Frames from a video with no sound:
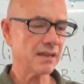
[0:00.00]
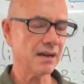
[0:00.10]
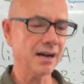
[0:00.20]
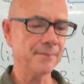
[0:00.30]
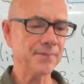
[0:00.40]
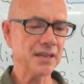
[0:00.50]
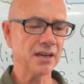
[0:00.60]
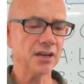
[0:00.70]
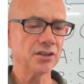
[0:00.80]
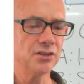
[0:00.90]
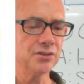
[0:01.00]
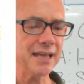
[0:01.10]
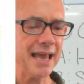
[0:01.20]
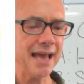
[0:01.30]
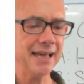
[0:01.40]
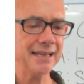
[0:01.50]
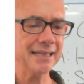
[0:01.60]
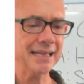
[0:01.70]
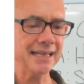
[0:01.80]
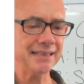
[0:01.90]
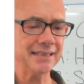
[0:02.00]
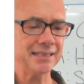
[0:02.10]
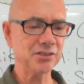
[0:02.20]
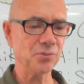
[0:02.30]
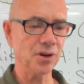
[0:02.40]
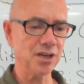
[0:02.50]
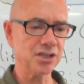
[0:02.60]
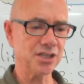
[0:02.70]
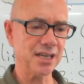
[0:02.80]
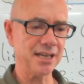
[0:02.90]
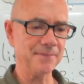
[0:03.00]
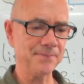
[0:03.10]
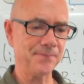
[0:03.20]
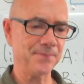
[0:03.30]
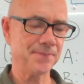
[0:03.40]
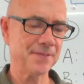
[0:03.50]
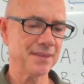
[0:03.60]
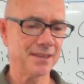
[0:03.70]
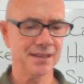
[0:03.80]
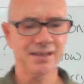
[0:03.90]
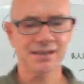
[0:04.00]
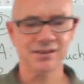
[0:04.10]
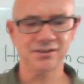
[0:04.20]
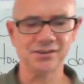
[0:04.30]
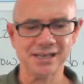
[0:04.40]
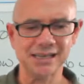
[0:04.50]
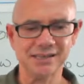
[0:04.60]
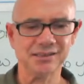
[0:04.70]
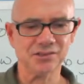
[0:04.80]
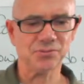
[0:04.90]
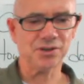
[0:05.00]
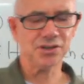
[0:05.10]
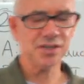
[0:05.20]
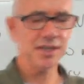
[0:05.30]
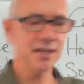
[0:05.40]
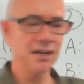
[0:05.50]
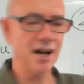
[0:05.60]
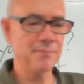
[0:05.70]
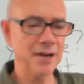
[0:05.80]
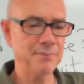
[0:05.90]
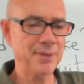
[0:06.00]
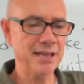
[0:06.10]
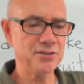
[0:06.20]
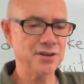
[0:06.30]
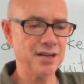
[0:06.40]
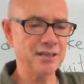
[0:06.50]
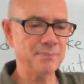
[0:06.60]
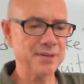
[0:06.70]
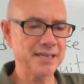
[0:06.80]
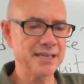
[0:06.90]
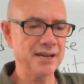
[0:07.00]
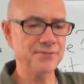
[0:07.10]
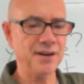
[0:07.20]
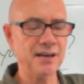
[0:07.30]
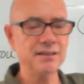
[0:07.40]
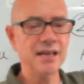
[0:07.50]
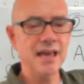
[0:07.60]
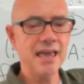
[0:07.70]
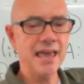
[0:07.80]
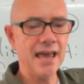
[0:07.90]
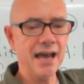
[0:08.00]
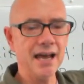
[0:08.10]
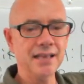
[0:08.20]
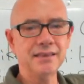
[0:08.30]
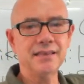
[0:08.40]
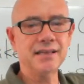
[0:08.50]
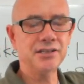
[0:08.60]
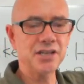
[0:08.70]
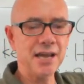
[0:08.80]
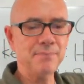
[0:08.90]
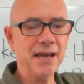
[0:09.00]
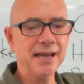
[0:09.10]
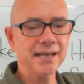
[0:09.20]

Um, you can get this worksheet. You can get this worksheet on my Patreon, the P D F file, and the JPEG